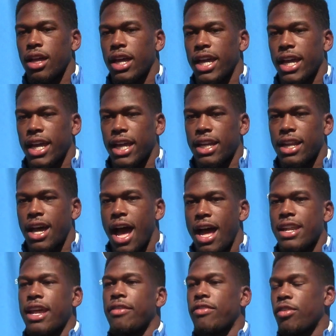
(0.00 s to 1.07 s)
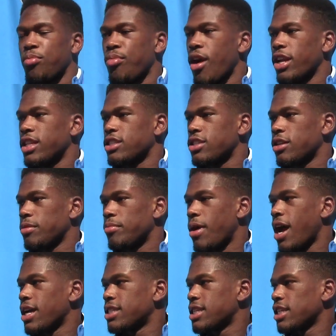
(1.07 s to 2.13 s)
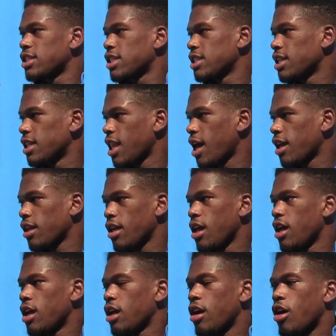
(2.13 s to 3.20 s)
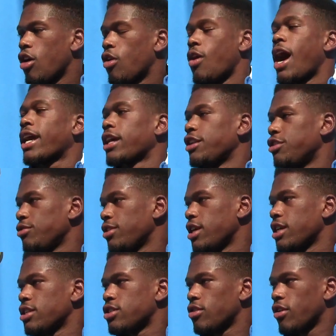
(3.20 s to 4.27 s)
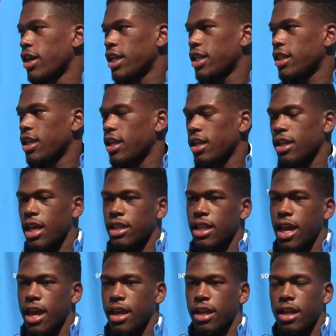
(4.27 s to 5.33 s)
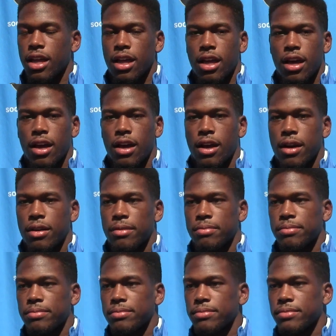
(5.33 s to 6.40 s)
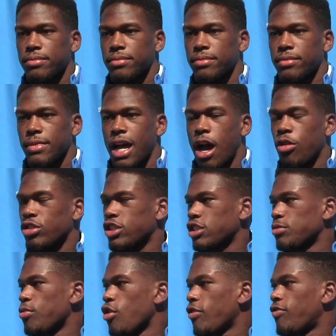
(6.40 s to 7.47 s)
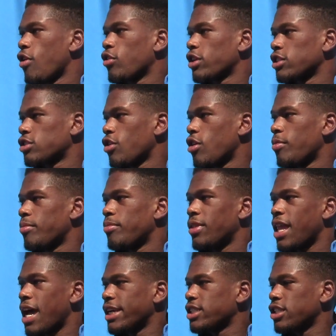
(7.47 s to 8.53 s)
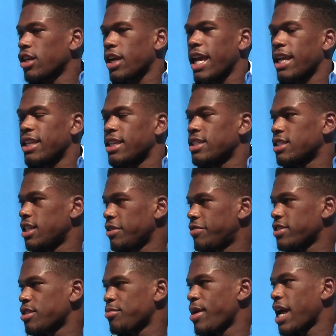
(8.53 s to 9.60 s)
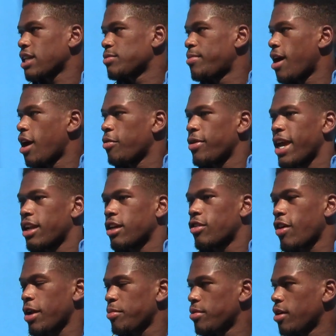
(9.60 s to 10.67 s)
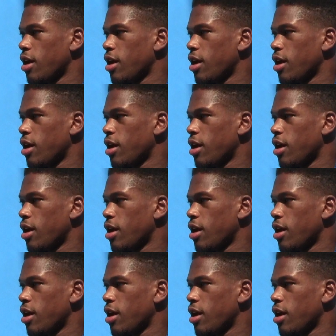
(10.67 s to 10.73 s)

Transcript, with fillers: And I never brought it to my attention to like, oh, I can do this or anything like that. Um, I was just more focused on last year getting this defensive back spot. We had a great